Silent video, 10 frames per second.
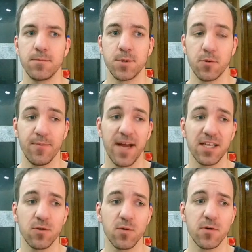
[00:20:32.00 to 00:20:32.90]
So we're
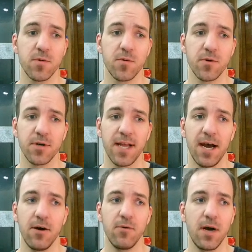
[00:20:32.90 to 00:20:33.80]
back to where we were
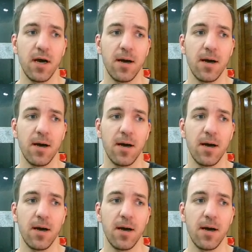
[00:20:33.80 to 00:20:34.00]
now,